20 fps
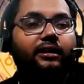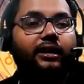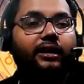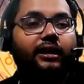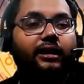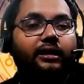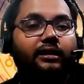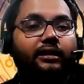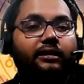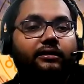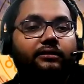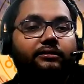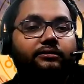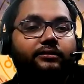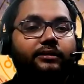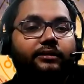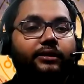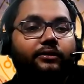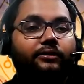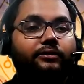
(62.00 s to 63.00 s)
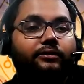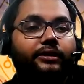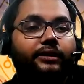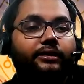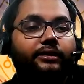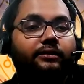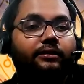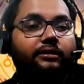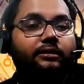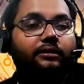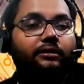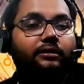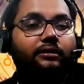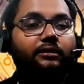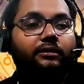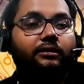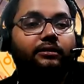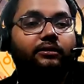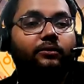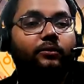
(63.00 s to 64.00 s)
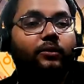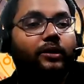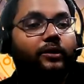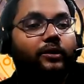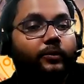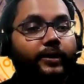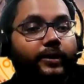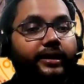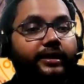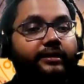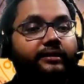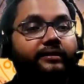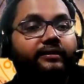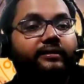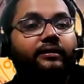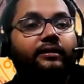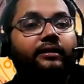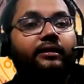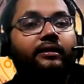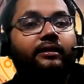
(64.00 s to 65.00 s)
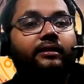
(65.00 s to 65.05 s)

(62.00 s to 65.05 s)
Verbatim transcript: and you know in uh, what ways